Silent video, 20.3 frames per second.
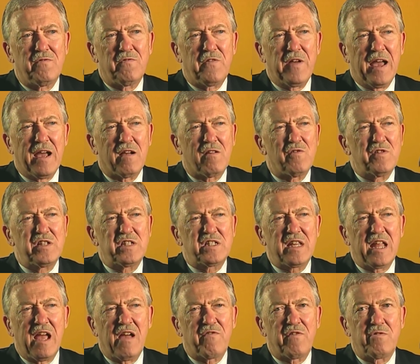faculty,
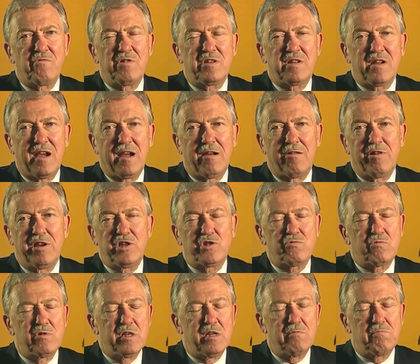staff, and retirees.
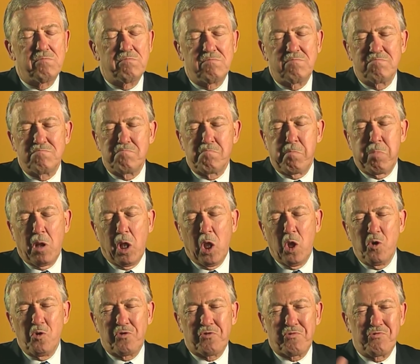We
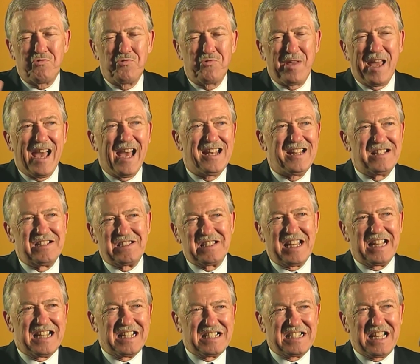blew through that and
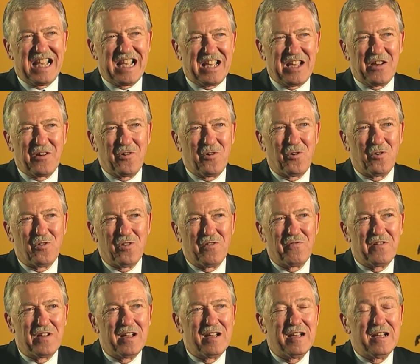set a second goal
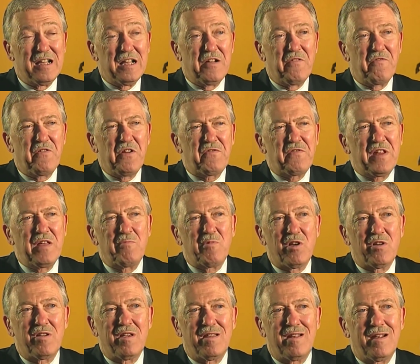of 50
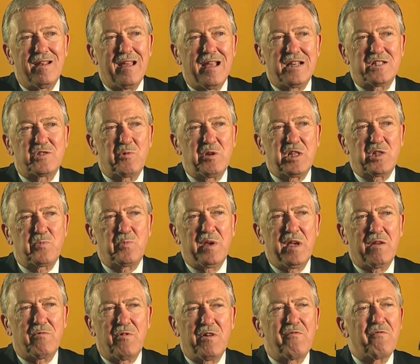million, and as we
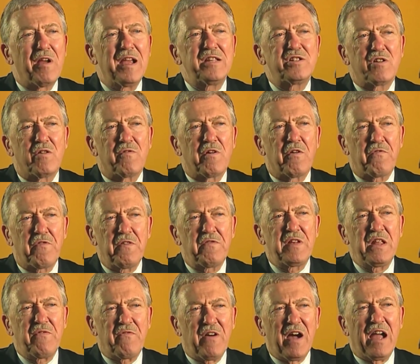speak, we've raised over
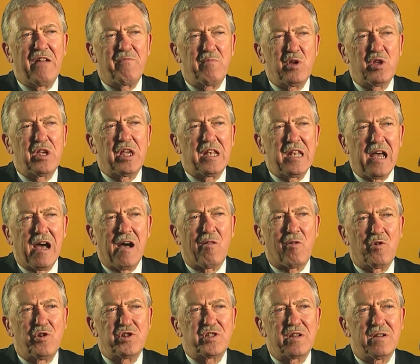55 million
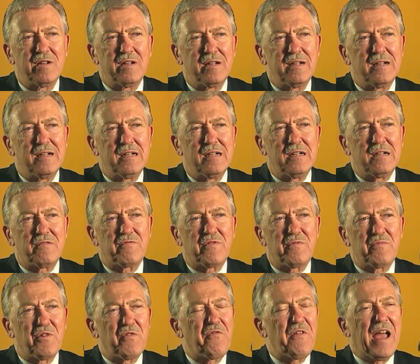dollars
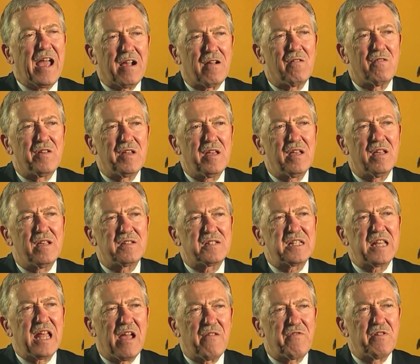from the faculty,
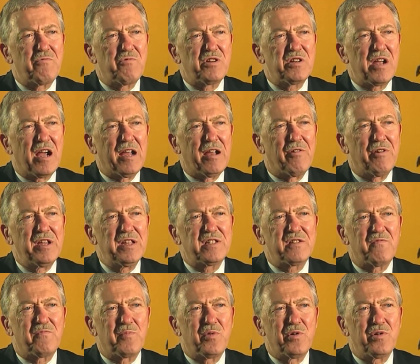staff, and
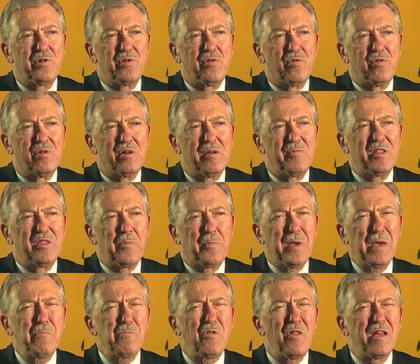retirees of Purdue. I mean, the
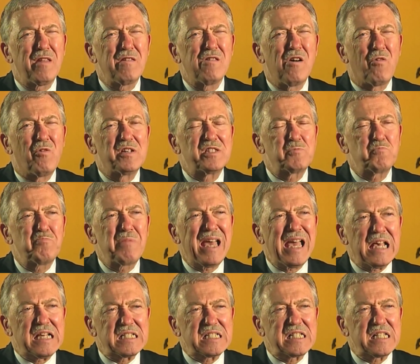people that know us
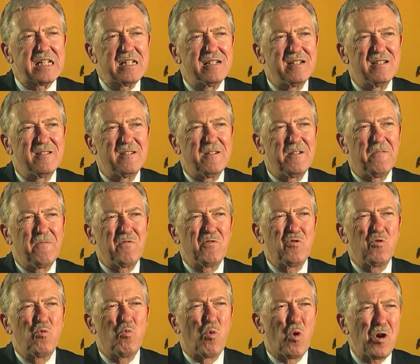best,
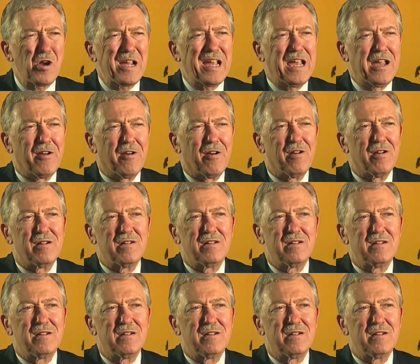who work here,